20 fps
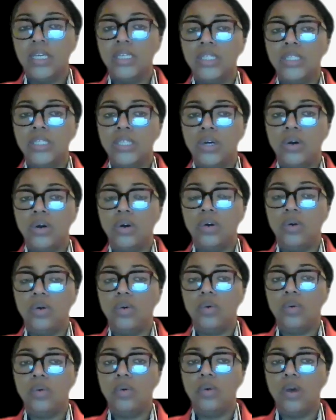
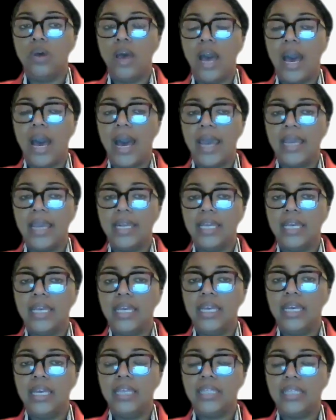So height
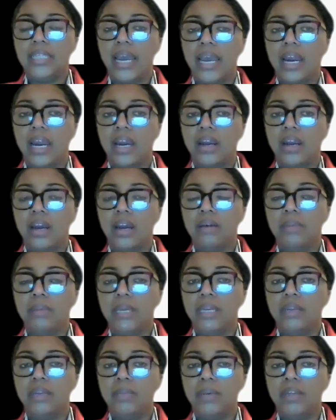is our
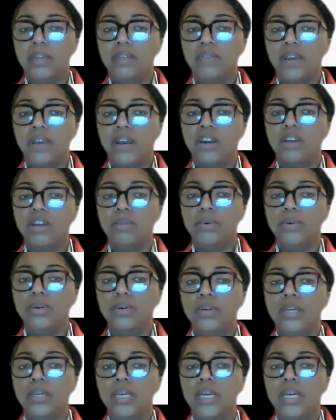independent variable,